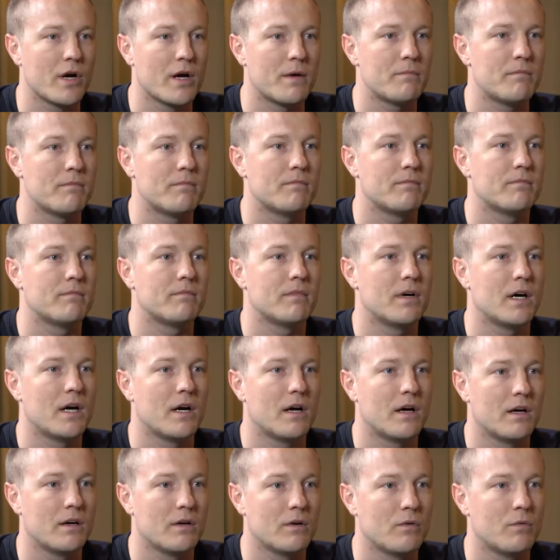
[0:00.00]
up,
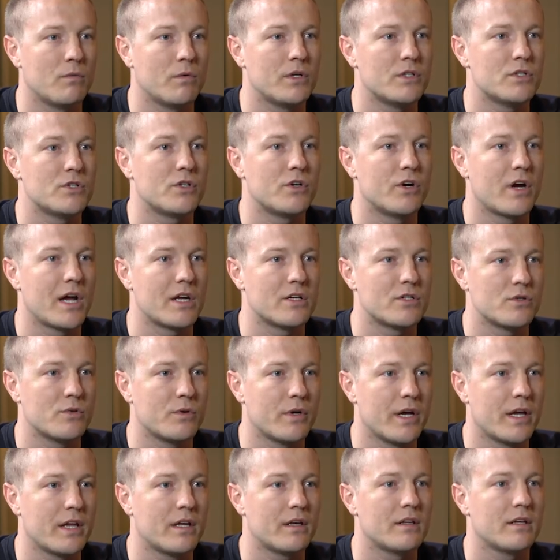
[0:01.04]
when did you
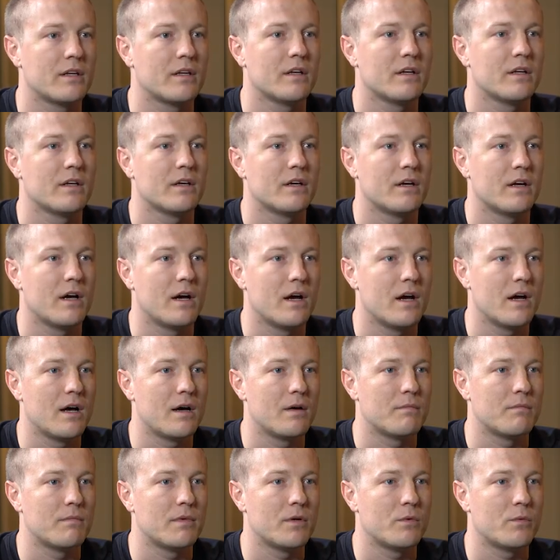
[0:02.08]
graduate,
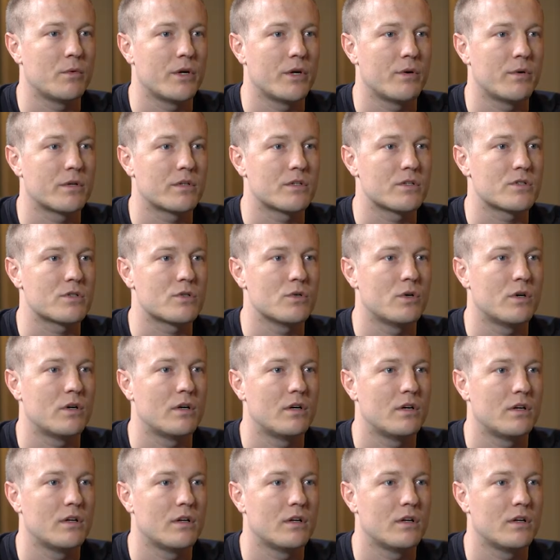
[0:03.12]
and where you went to school.